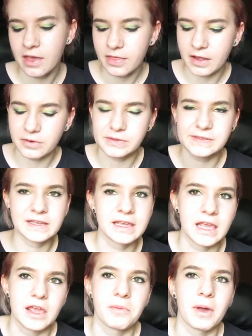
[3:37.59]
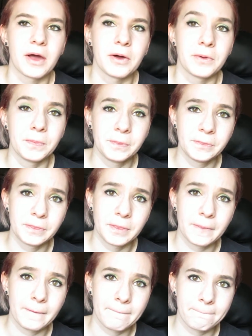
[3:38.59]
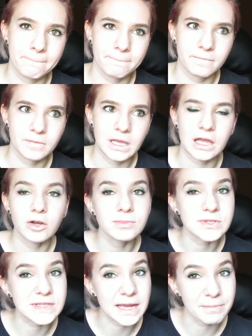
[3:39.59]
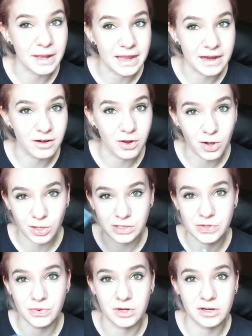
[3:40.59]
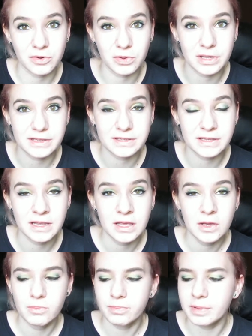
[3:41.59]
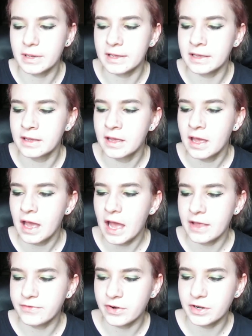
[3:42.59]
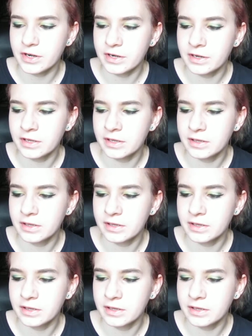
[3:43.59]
that I was thinking about. I almost dyed my hair all turquoise, but I've heard